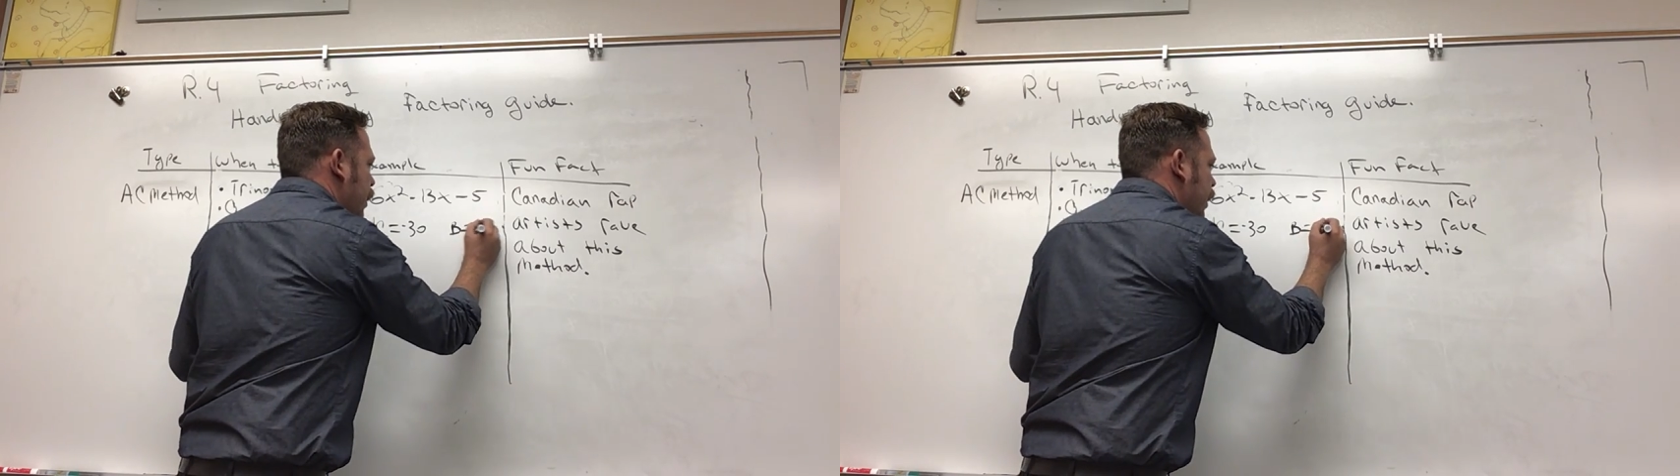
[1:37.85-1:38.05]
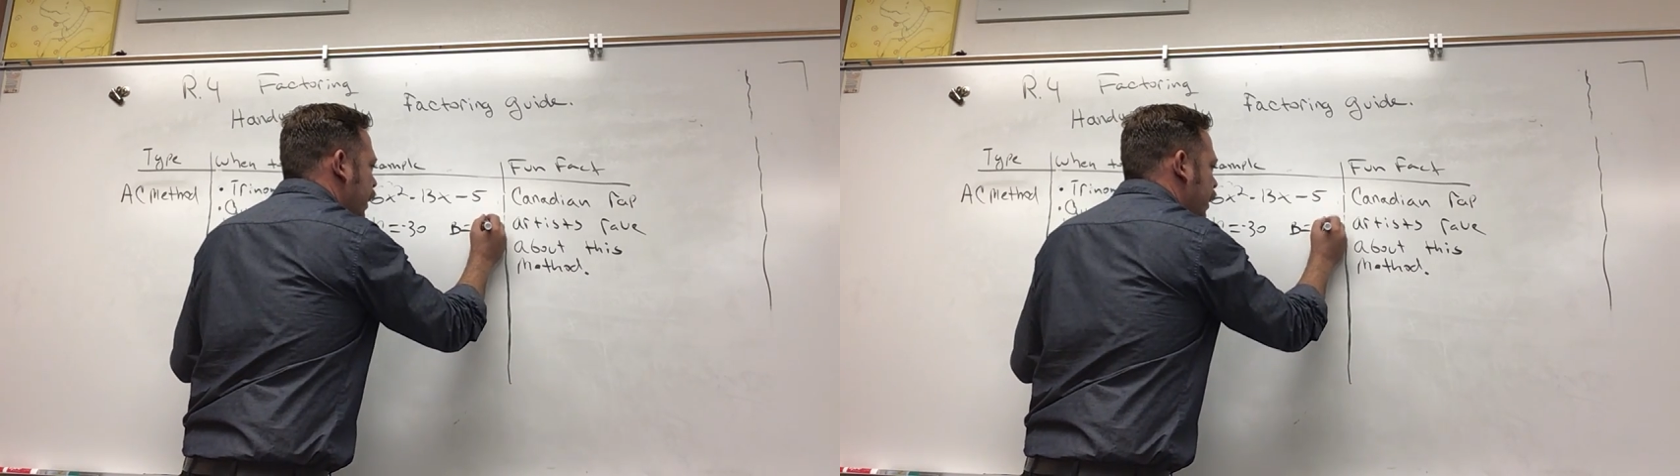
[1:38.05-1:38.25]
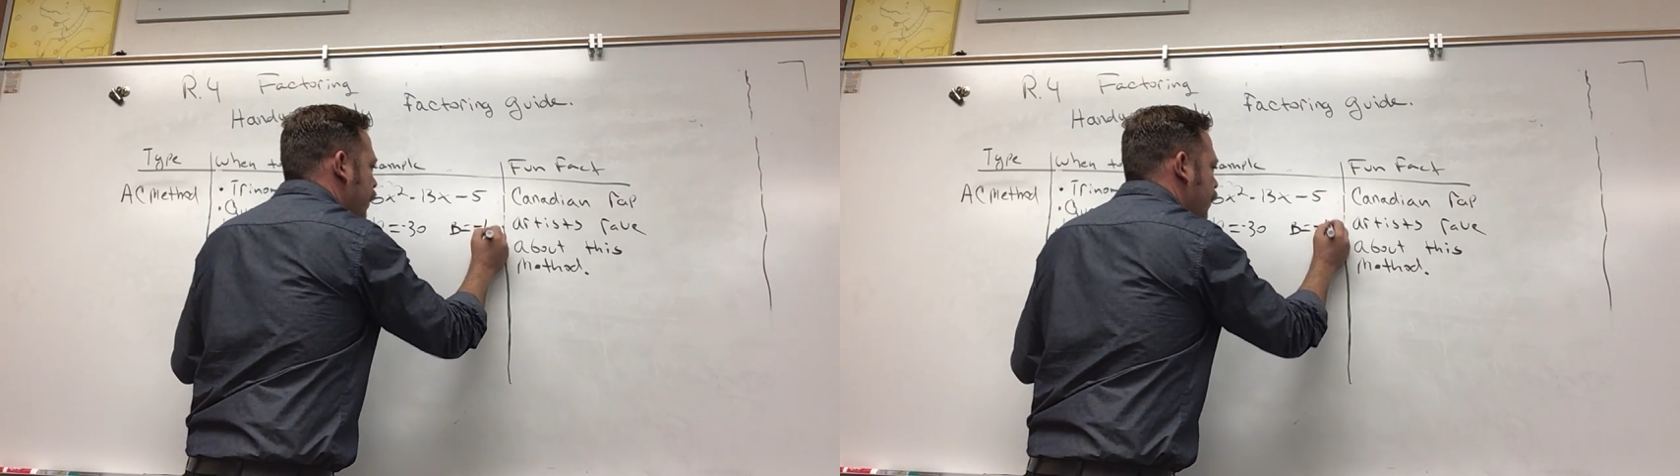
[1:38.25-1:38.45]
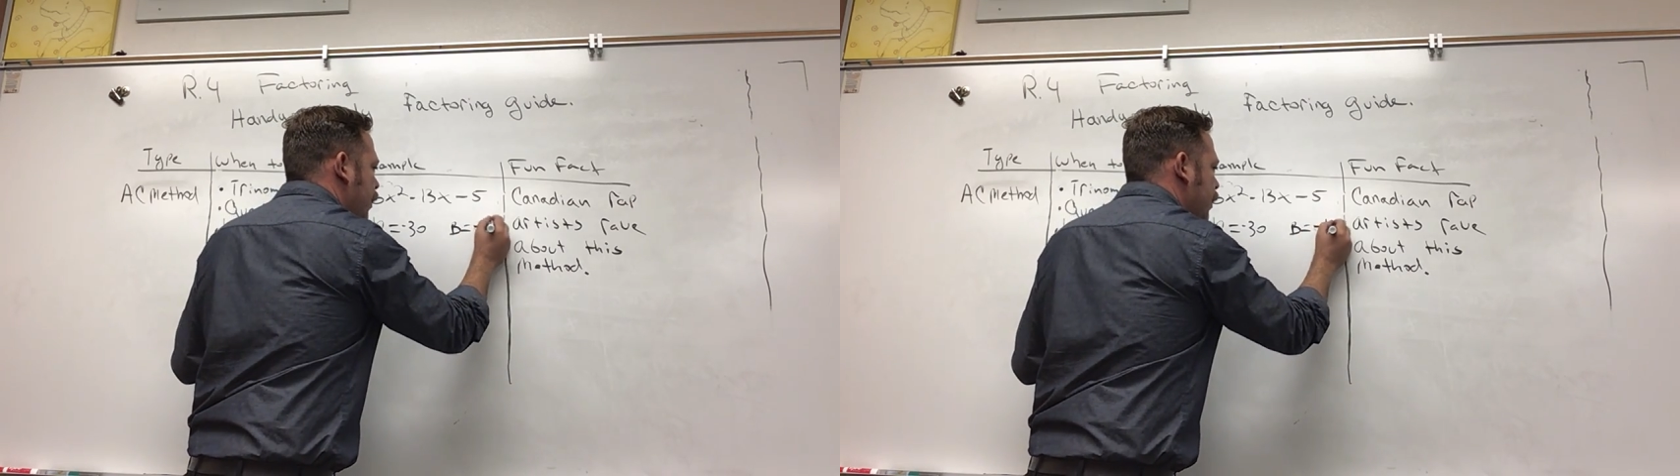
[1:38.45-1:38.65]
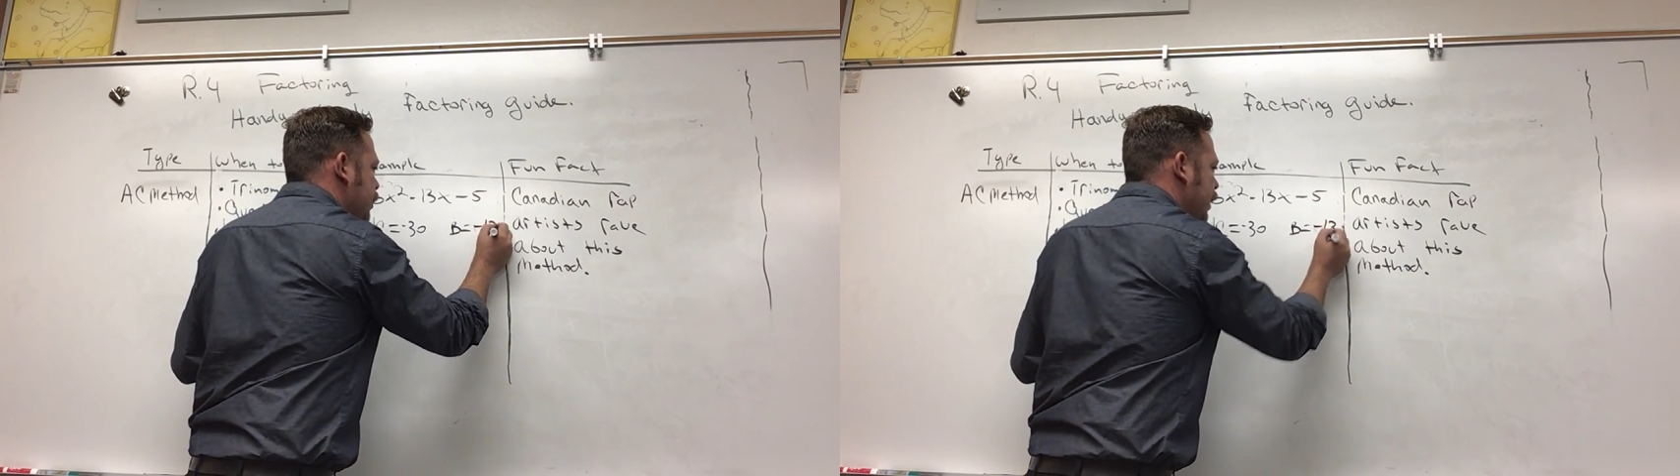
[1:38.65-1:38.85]
negative
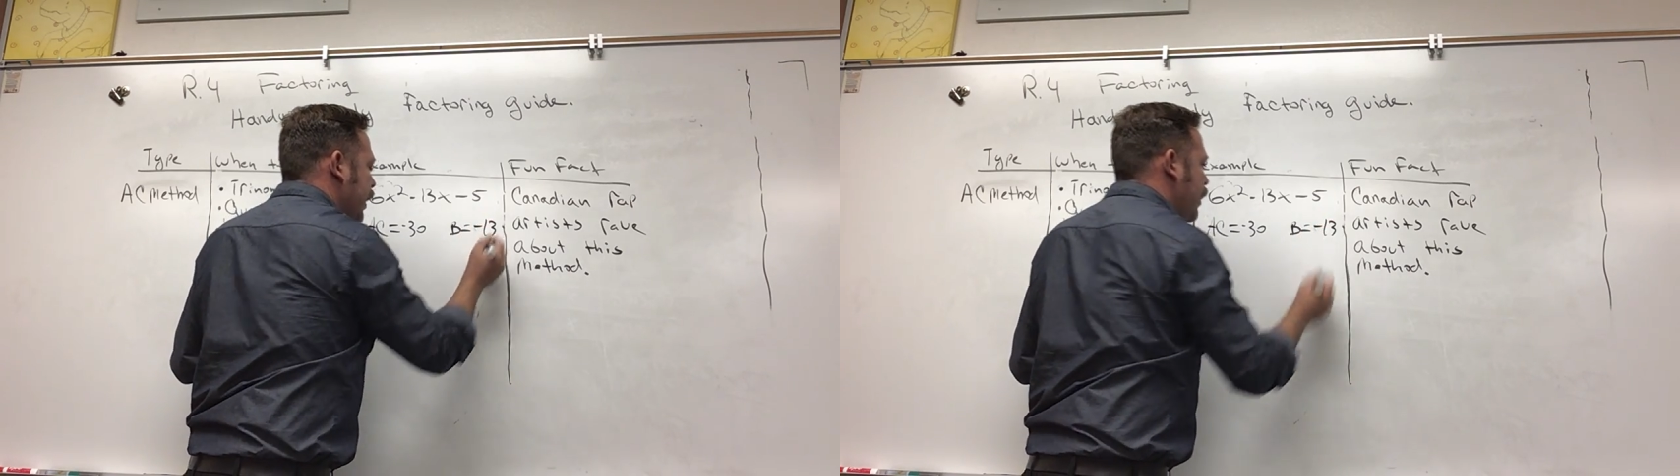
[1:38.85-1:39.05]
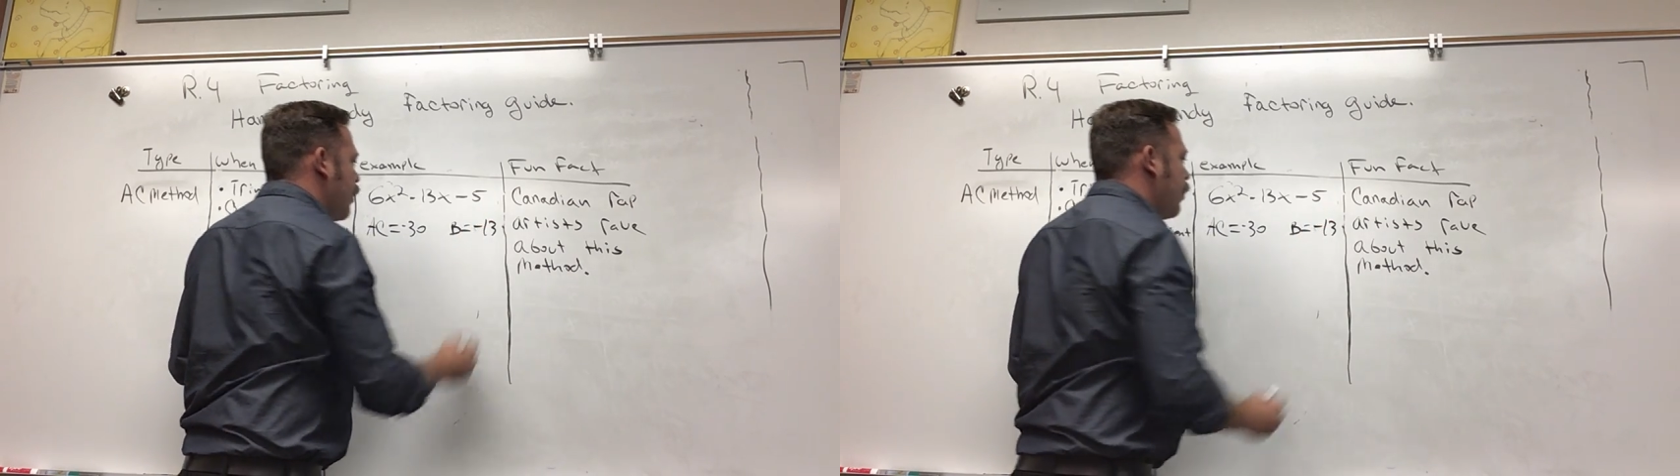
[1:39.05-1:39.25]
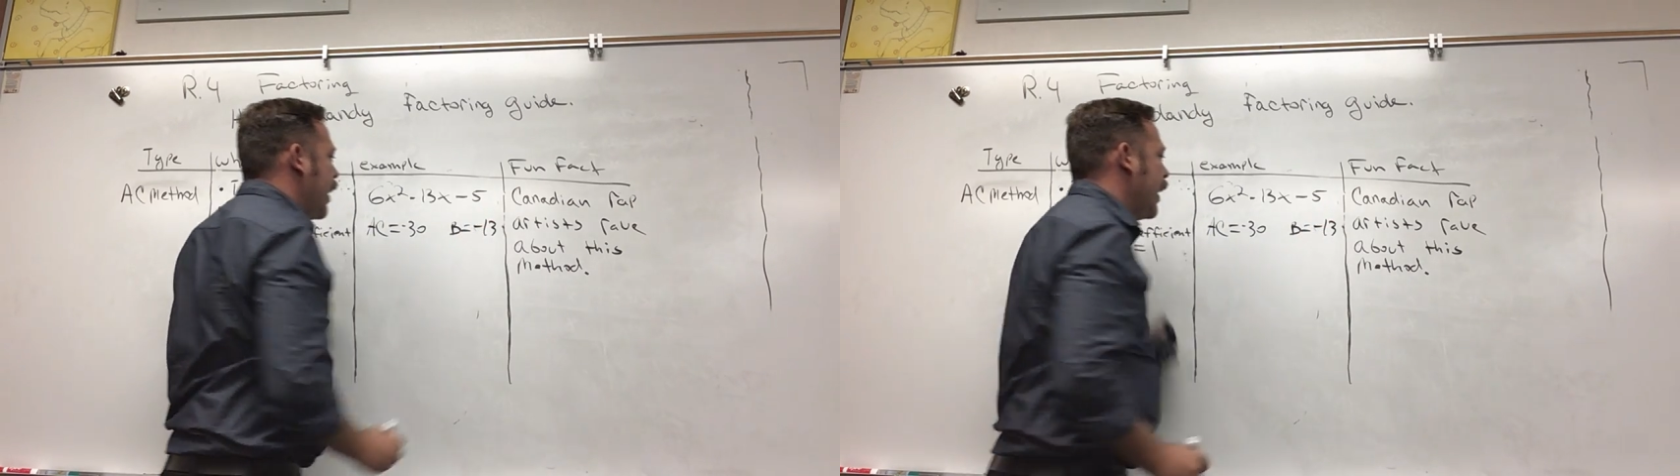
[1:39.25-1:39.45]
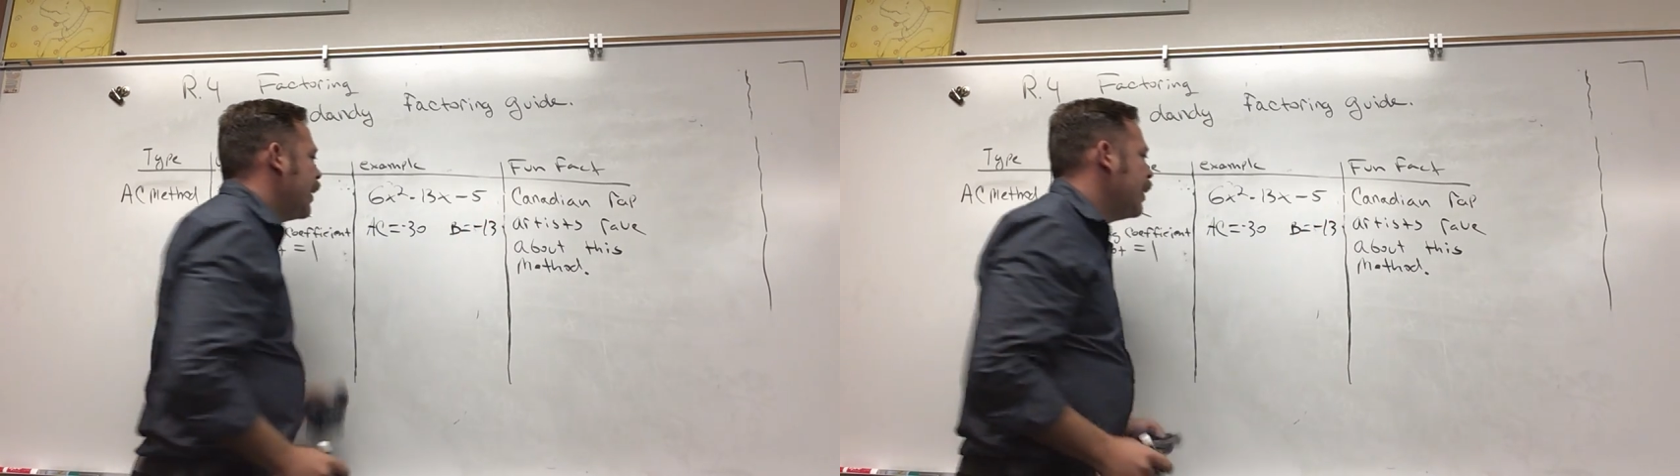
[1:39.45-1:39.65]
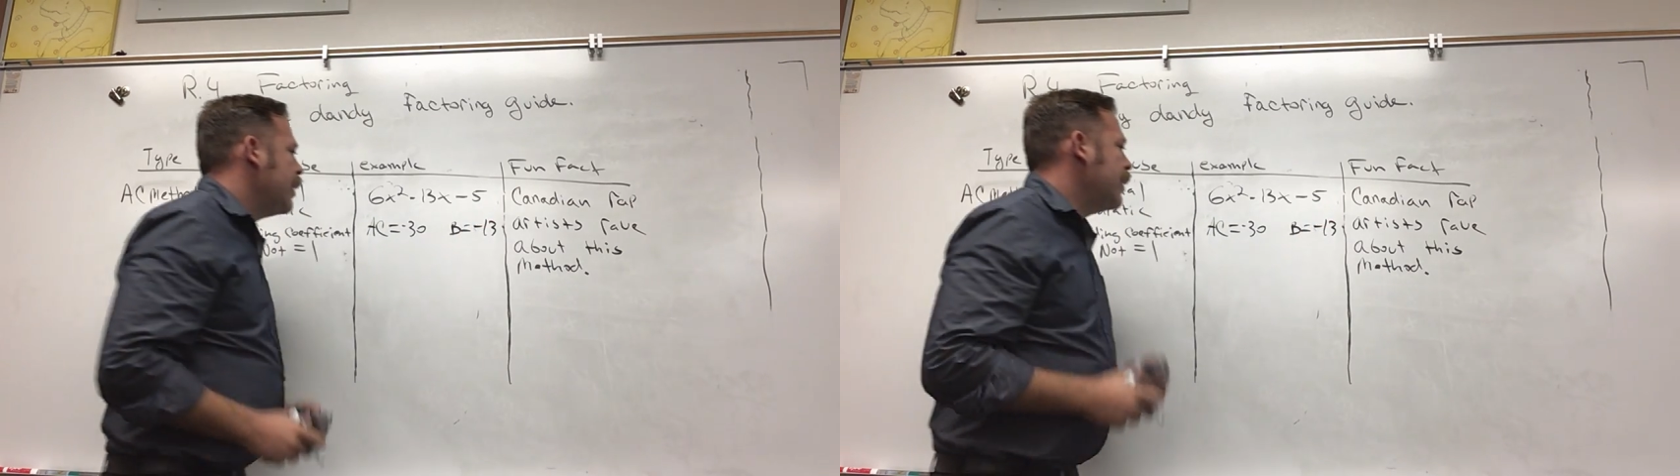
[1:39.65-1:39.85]
13. Okay,
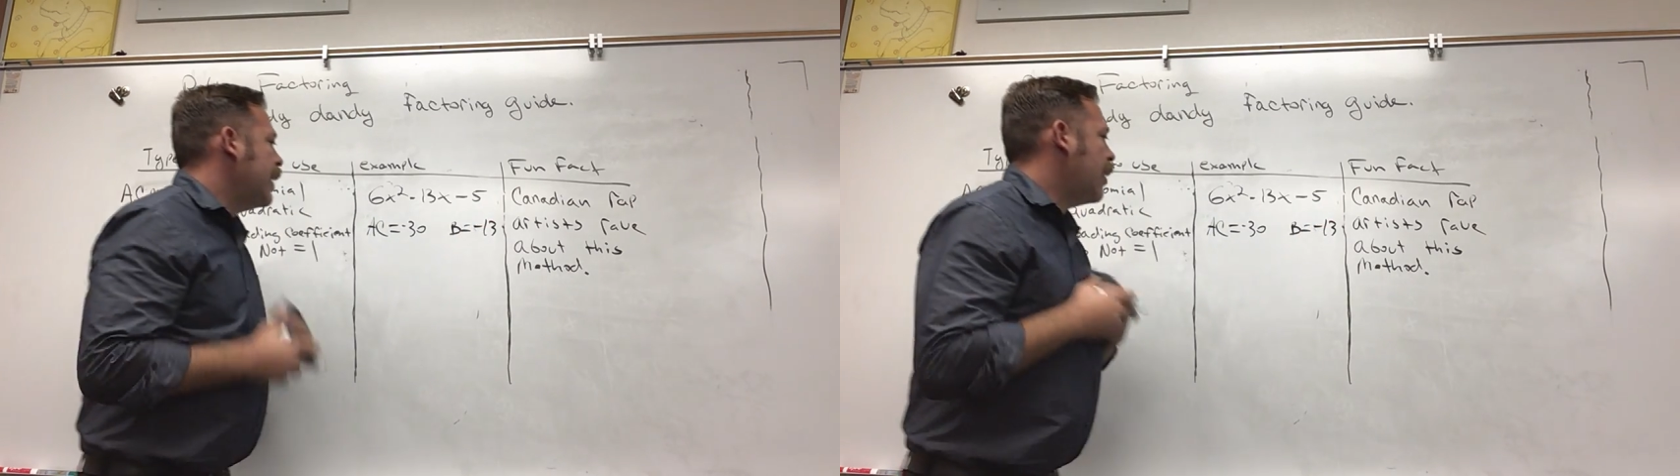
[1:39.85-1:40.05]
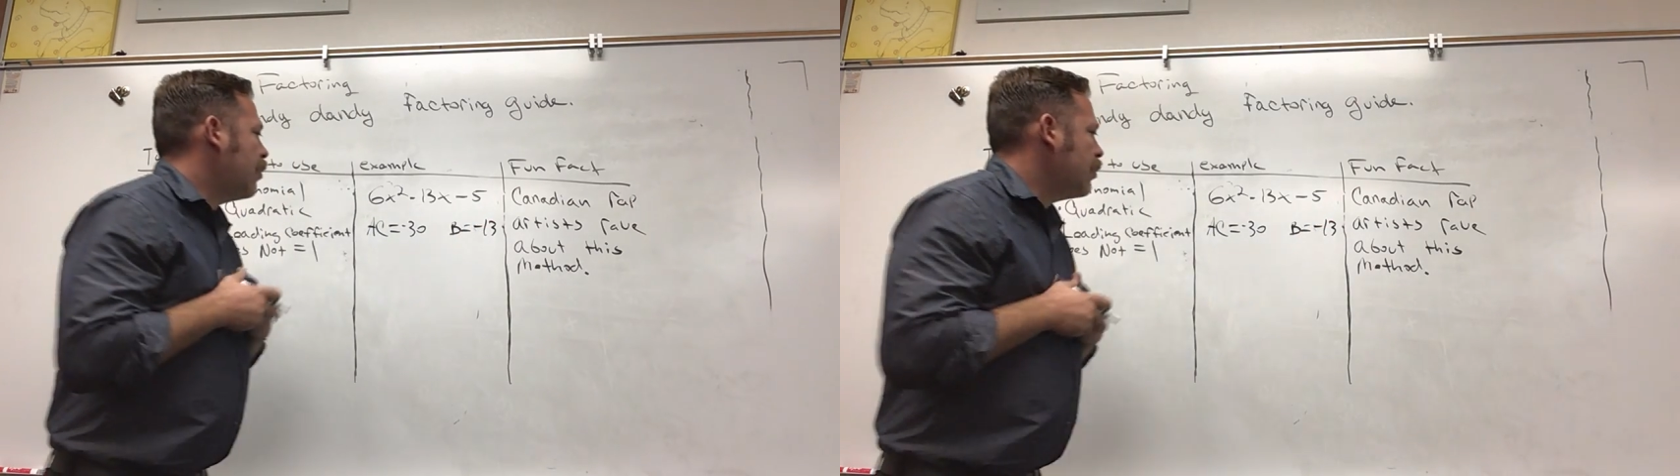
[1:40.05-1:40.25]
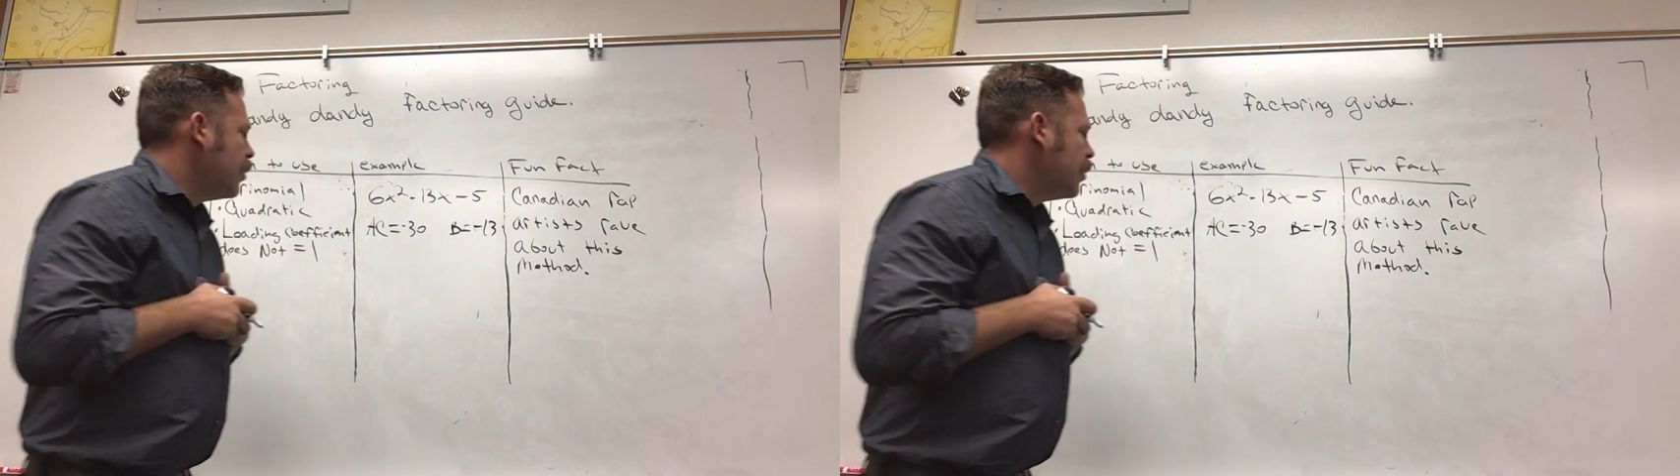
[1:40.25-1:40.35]
now,